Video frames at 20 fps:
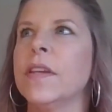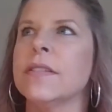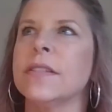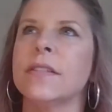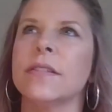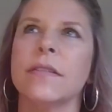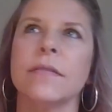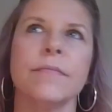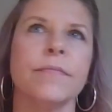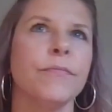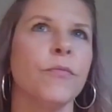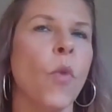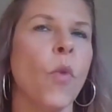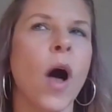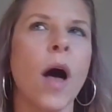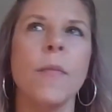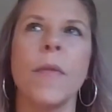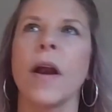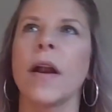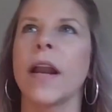this
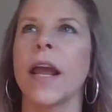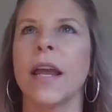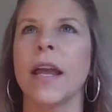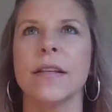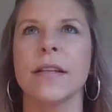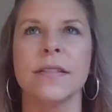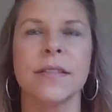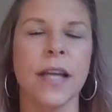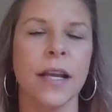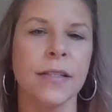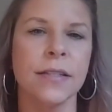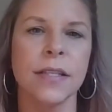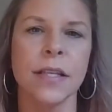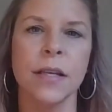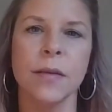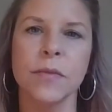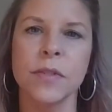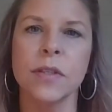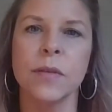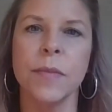Walmart ASN
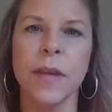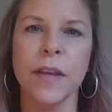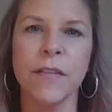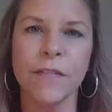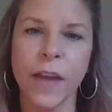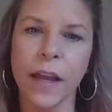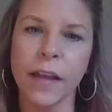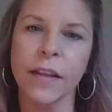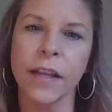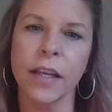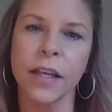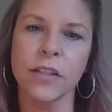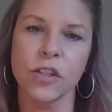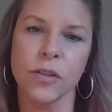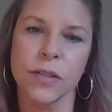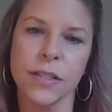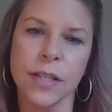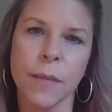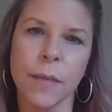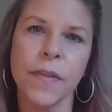seems to be failing. Is
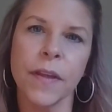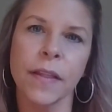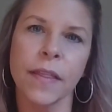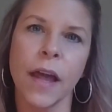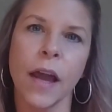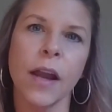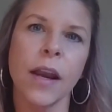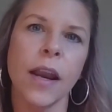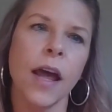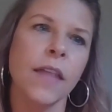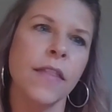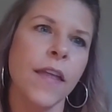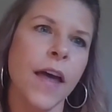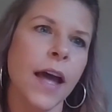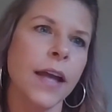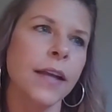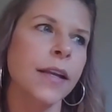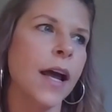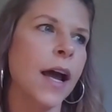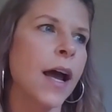there something that
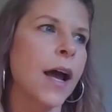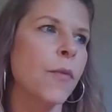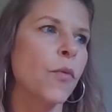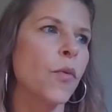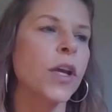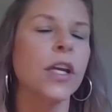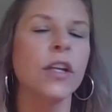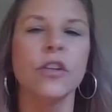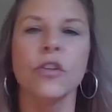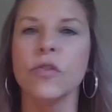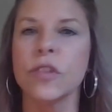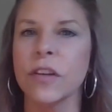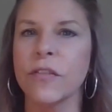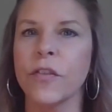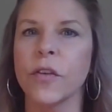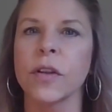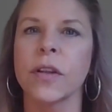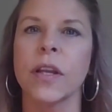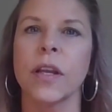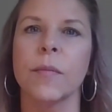we can do
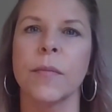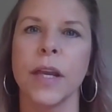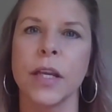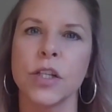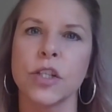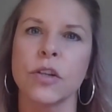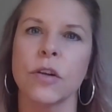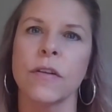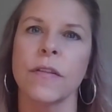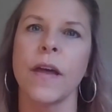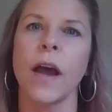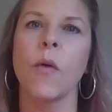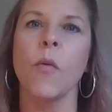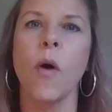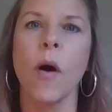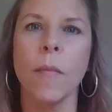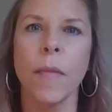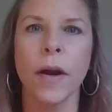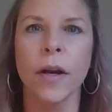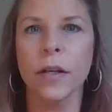differently to make sure
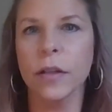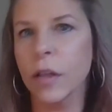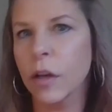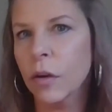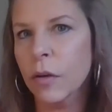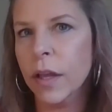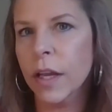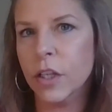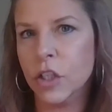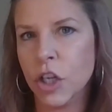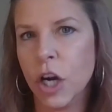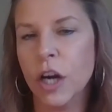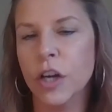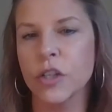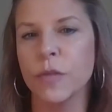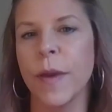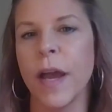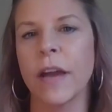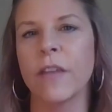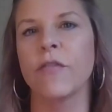that Walmart, you don't get a
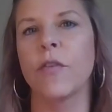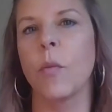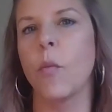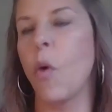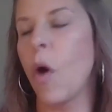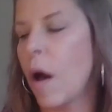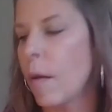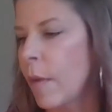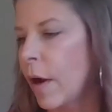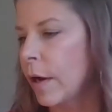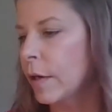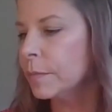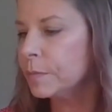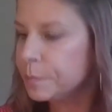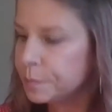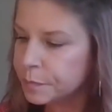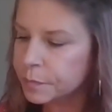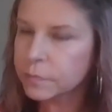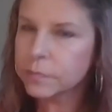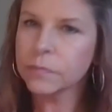chargeback from Walmart?